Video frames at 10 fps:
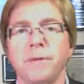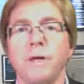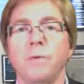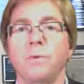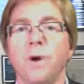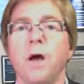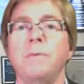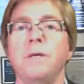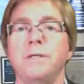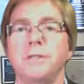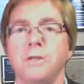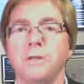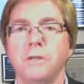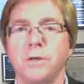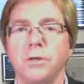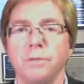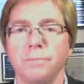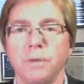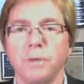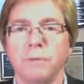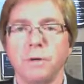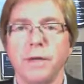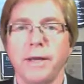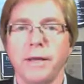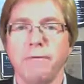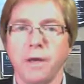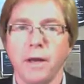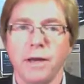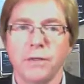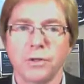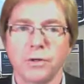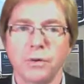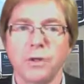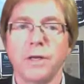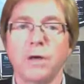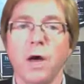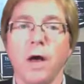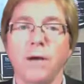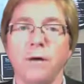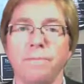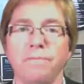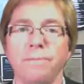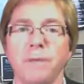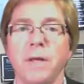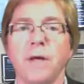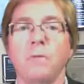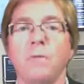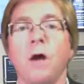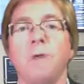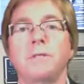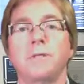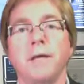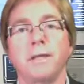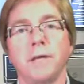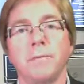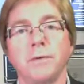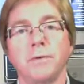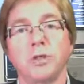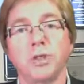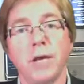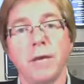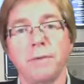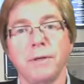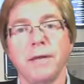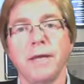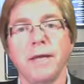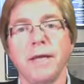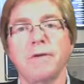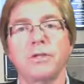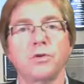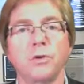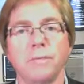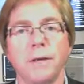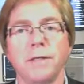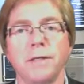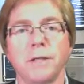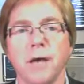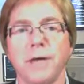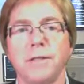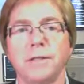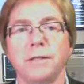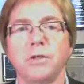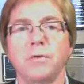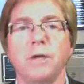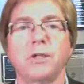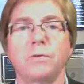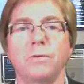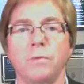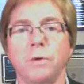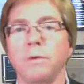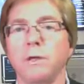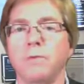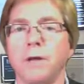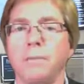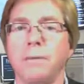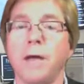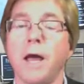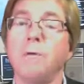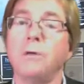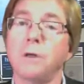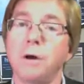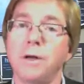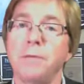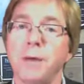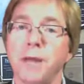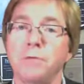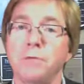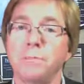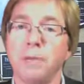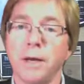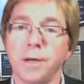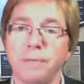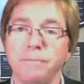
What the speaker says: Rob is the Associate Principal at Avon High School in Ohio. Rob is an Identimetrics champion and gave us tremendous guidance and direction when we were developing our tardy management plugin.